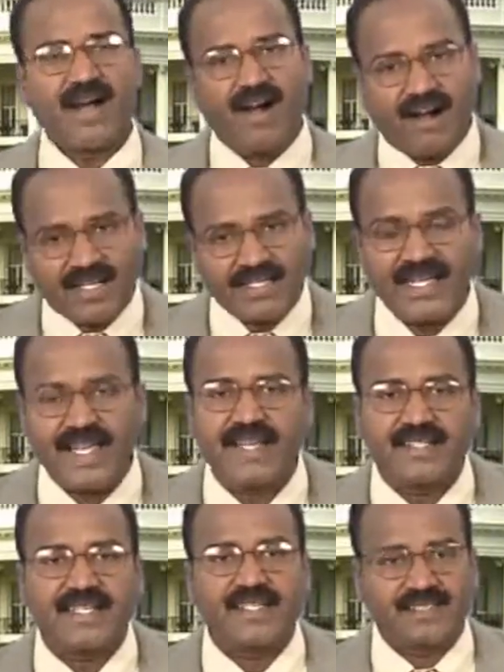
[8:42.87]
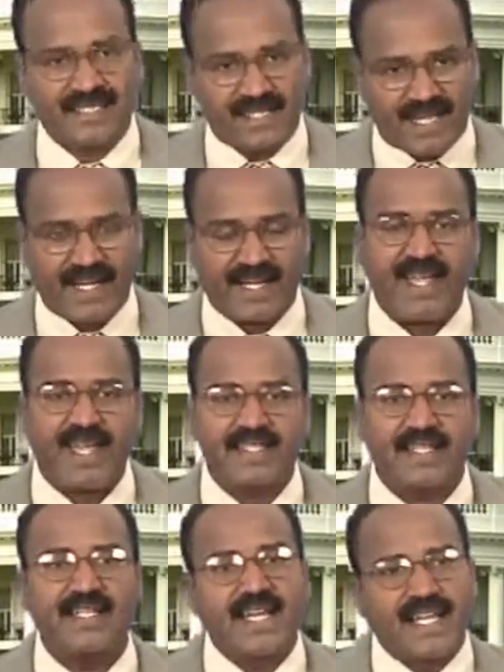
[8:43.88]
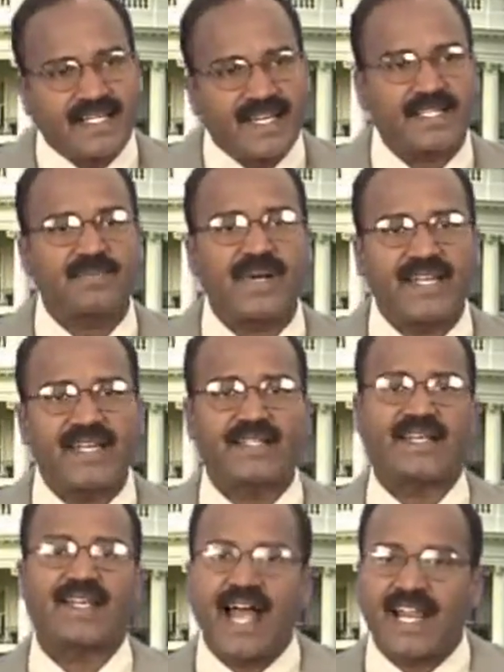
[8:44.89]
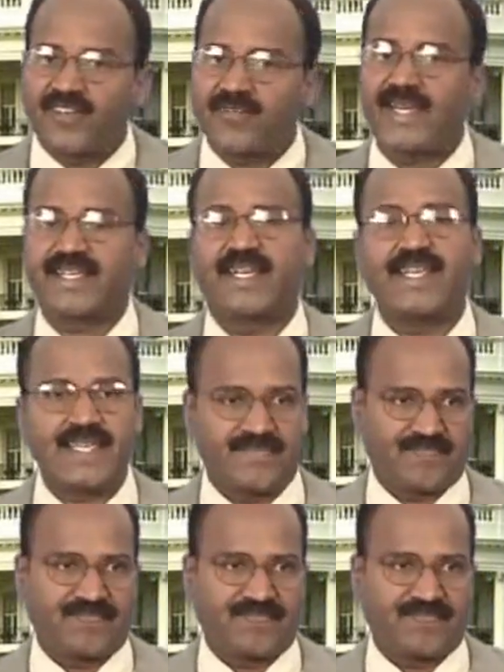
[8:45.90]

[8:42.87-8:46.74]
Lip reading: All the entries are arranged letter by letter alphabetically.